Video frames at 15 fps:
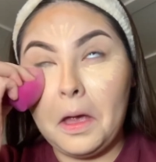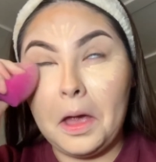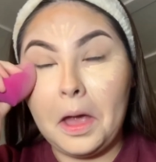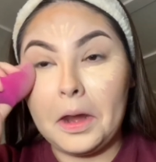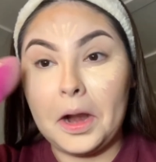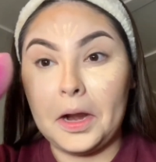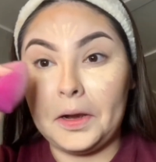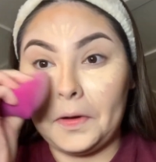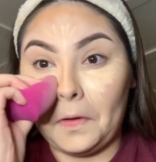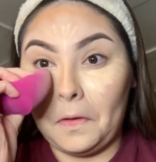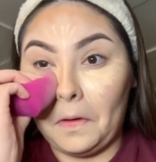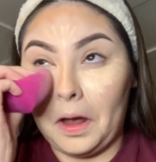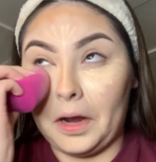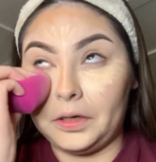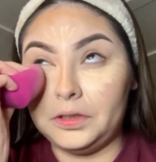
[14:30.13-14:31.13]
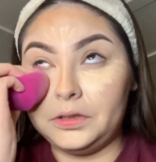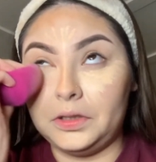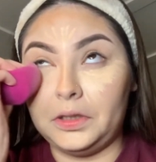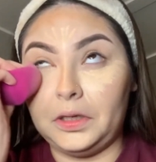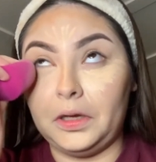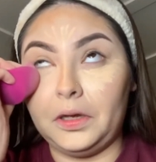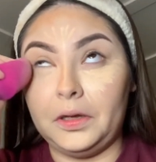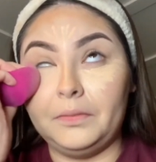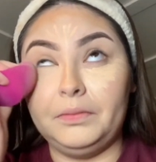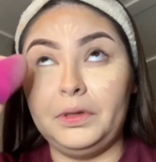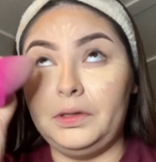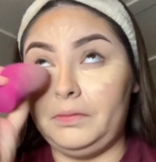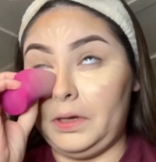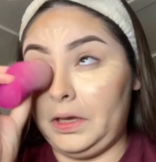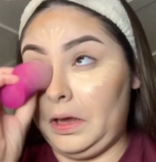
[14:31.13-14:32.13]
And I don't actually
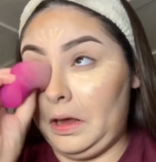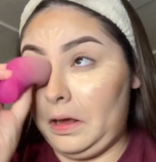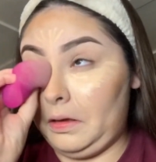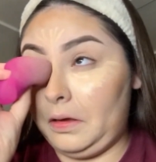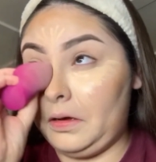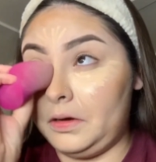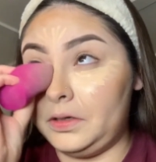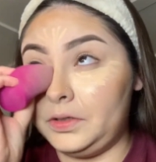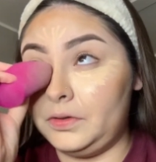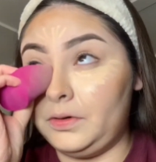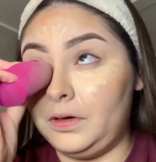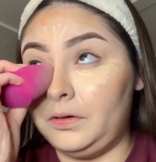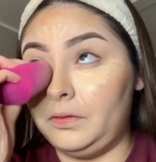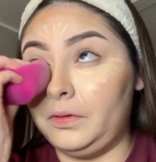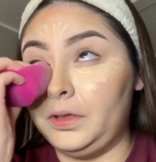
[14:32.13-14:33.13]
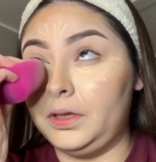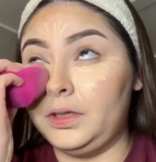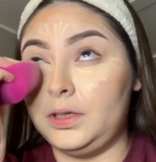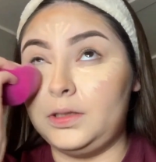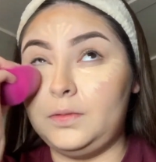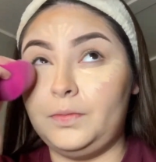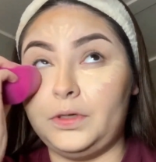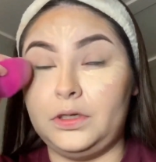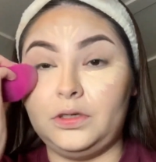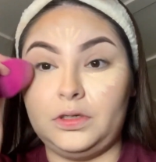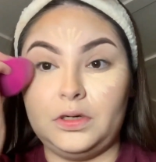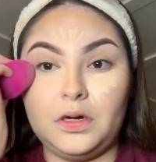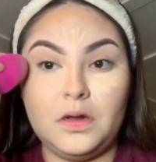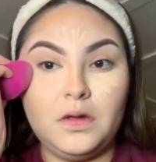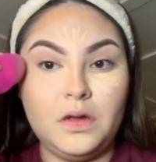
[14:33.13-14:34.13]
blend my contour out with a
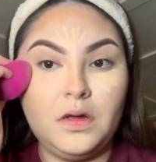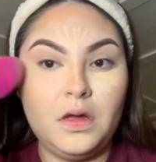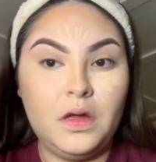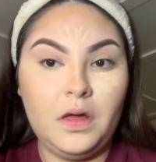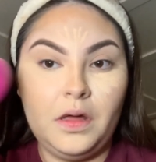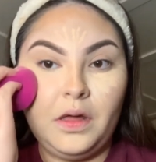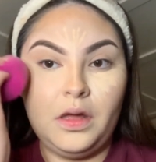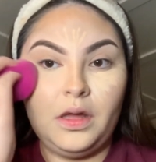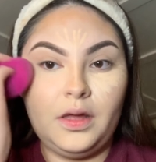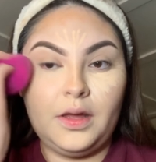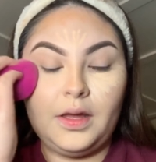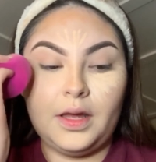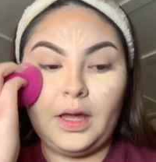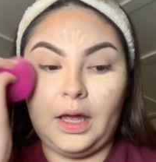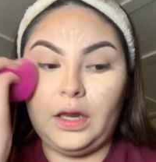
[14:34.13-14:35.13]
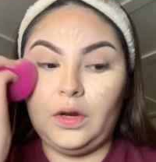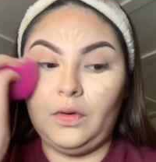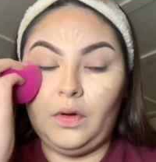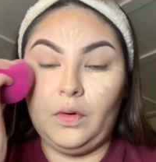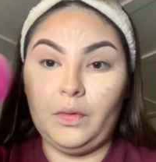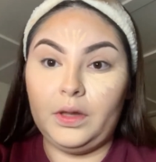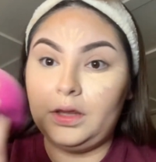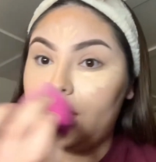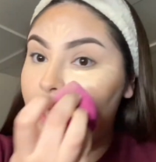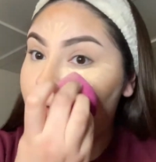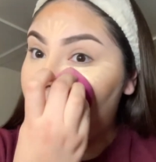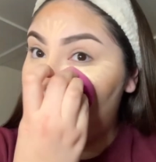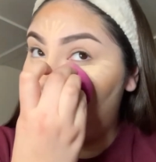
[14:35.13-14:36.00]
sponge. I do it with a